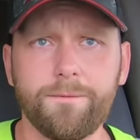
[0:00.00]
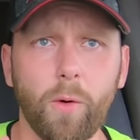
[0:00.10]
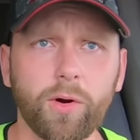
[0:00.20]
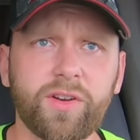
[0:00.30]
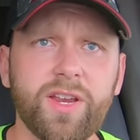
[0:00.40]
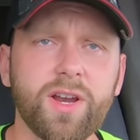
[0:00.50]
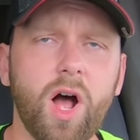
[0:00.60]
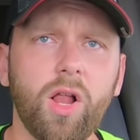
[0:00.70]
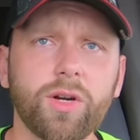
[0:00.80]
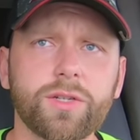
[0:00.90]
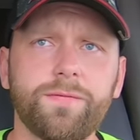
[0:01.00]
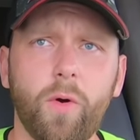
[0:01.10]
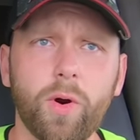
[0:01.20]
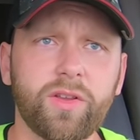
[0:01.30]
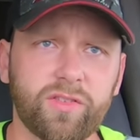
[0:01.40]
fourteen dollars and
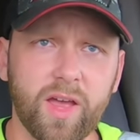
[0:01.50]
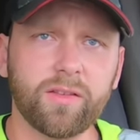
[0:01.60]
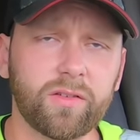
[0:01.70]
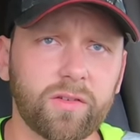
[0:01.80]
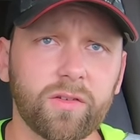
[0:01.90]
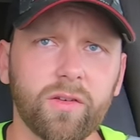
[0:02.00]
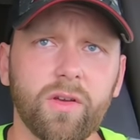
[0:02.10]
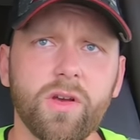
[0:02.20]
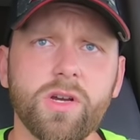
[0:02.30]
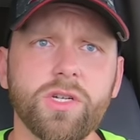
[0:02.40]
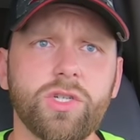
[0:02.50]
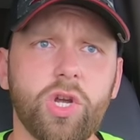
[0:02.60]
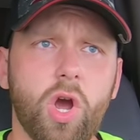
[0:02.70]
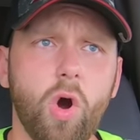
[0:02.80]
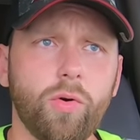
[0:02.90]
forty cents
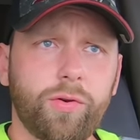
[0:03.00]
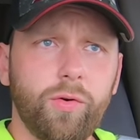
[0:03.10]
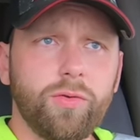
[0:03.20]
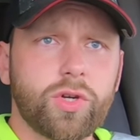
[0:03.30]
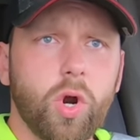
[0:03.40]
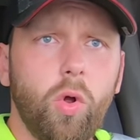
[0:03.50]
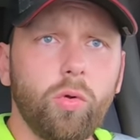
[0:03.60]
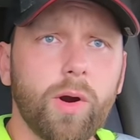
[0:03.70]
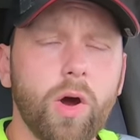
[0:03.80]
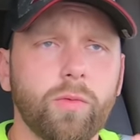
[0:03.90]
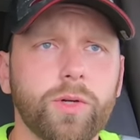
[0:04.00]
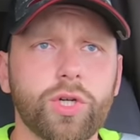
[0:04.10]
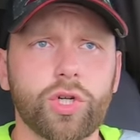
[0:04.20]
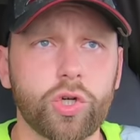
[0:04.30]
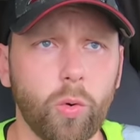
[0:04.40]
to go through the toll route,
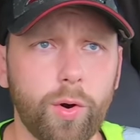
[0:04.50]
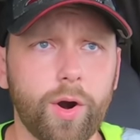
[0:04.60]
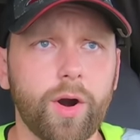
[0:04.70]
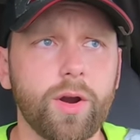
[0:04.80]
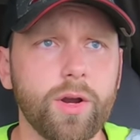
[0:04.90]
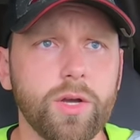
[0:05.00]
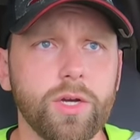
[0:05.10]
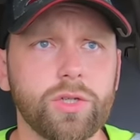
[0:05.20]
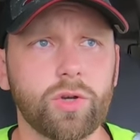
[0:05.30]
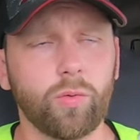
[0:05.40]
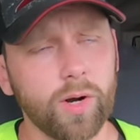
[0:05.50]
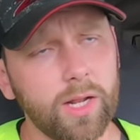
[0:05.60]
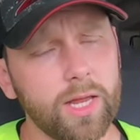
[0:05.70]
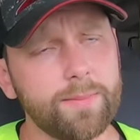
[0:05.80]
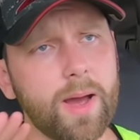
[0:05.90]
which is shorter. So
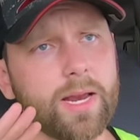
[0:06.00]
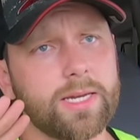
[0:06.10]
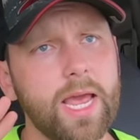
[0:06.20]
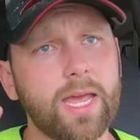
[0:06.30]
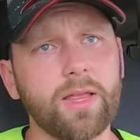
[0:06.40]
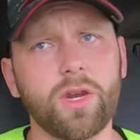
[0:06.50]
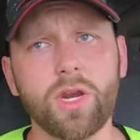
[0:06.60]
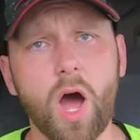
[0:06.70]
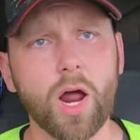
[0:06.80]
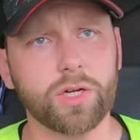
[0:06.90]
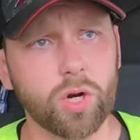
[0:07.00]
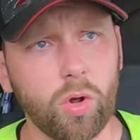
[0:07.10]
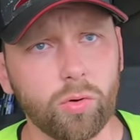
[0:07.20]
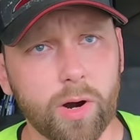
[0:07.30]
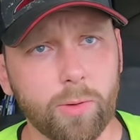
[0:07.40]
really, by taking the not
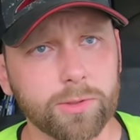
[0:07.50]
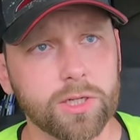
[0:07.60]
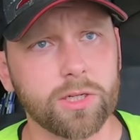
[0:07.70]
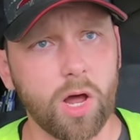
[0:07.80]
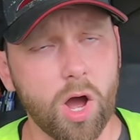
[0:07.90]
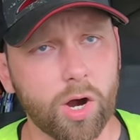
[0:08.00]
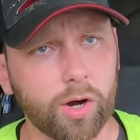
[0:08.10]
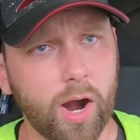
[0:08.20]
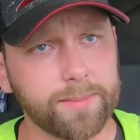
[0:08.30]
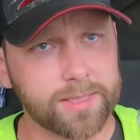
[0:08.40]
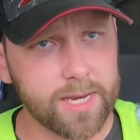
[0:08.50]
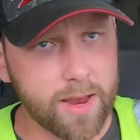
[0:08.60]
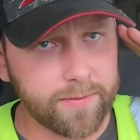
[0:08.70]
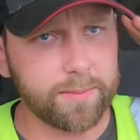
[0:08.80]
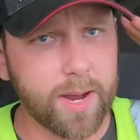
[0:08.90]
toll route, which is longer, I'm
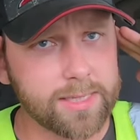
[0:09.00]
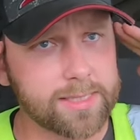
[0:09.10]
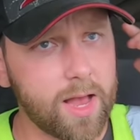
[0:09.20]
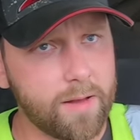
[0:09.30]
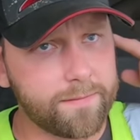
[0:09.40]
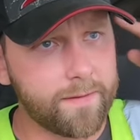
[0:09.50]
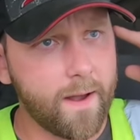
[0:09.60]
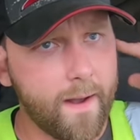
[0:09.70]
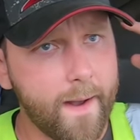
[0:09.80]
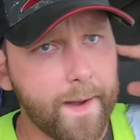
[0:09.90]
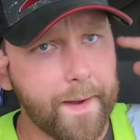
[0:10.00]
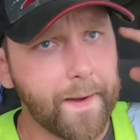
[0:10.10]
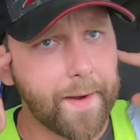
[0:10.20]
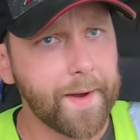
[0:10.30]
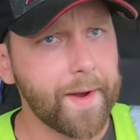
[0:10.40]
saving myself
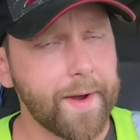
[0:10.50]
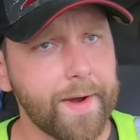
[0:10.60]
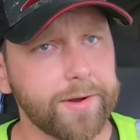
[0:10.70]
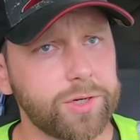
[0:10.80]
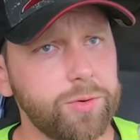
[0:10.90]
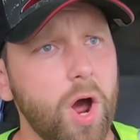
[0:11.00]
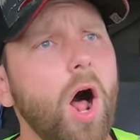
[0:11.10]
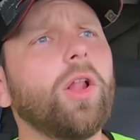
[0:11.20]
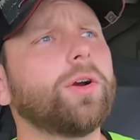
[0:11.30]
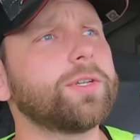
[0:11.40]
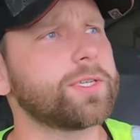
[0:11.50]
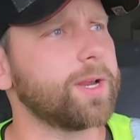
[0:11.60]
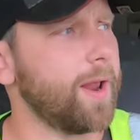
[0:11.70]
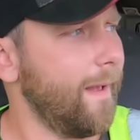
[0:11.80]
two dollars.